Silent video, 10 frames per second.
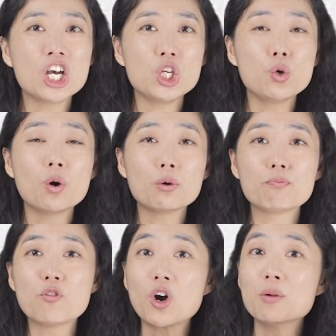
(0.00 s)
you will
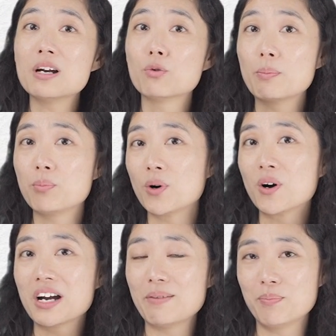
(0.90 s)
form a
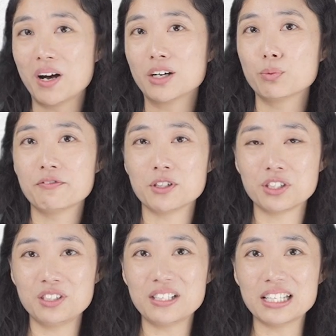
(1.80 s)
rapport and bond with your
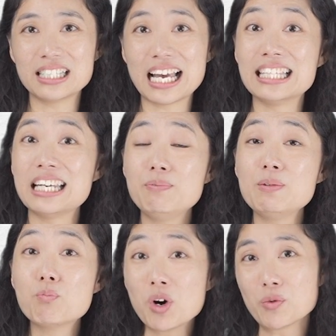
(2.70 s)
students, and they'd be
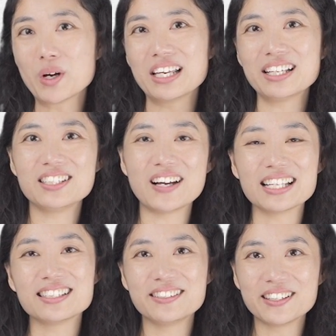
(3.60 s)
more willing to
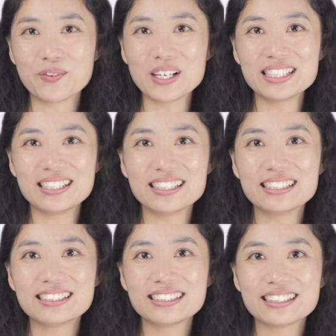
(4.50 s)
answer your questions.
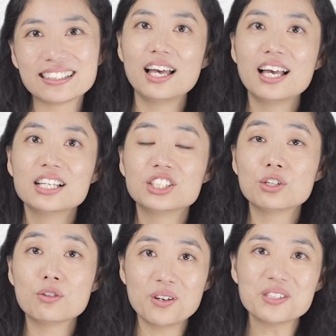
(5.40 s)

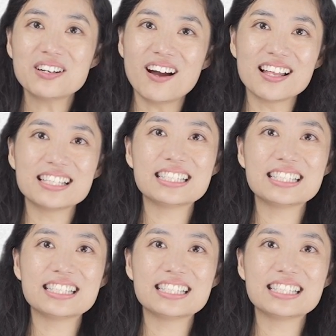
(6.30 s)
So those are all the